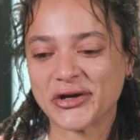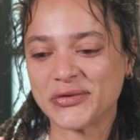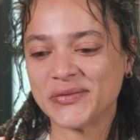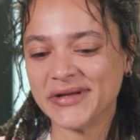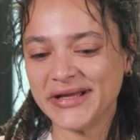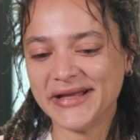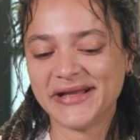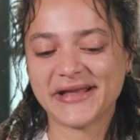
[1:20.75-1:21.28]
know
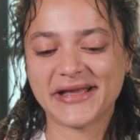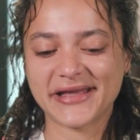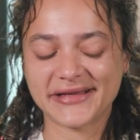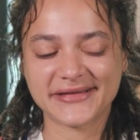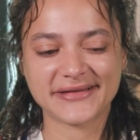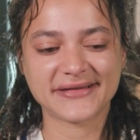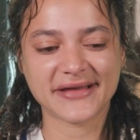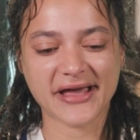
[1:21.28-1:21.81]

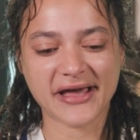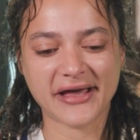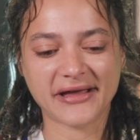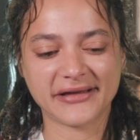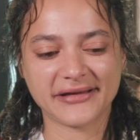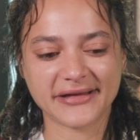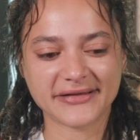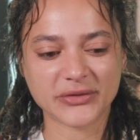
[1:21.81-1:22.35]
it's
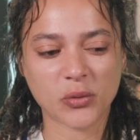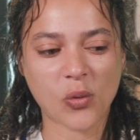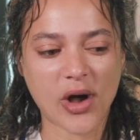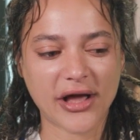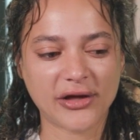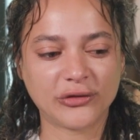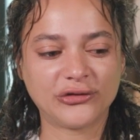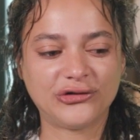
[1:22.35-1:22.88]
uh it's a
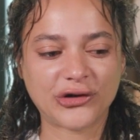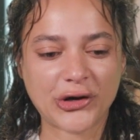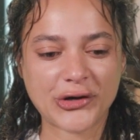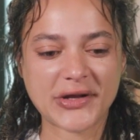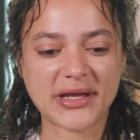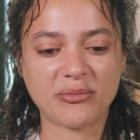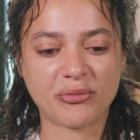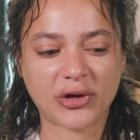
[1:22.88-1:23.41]
wild
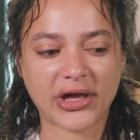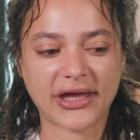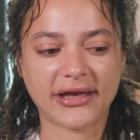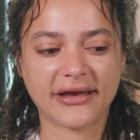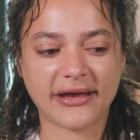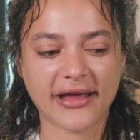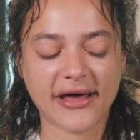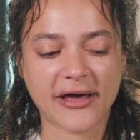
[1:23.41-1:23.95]
journey but
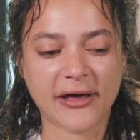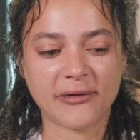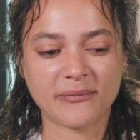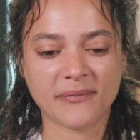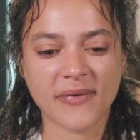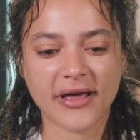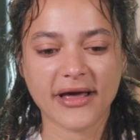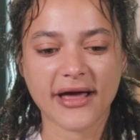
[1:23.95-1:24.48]

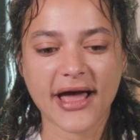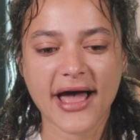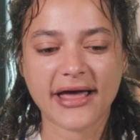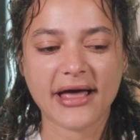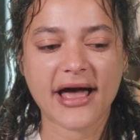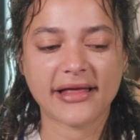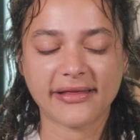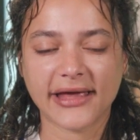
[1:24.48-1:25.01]
um
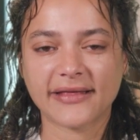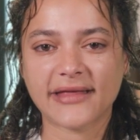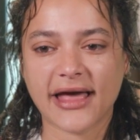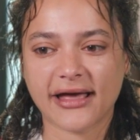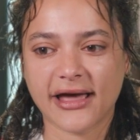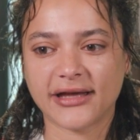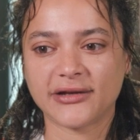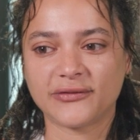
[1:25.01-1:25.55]
i i like
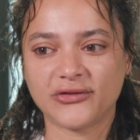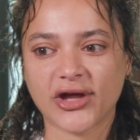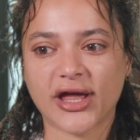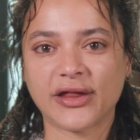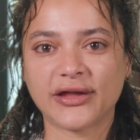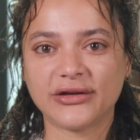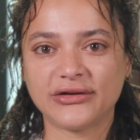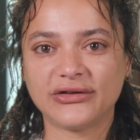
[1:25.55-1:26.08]
that kind of
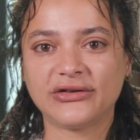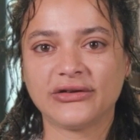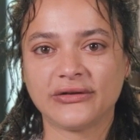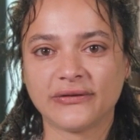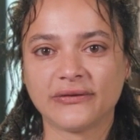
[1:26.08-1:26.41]
challenge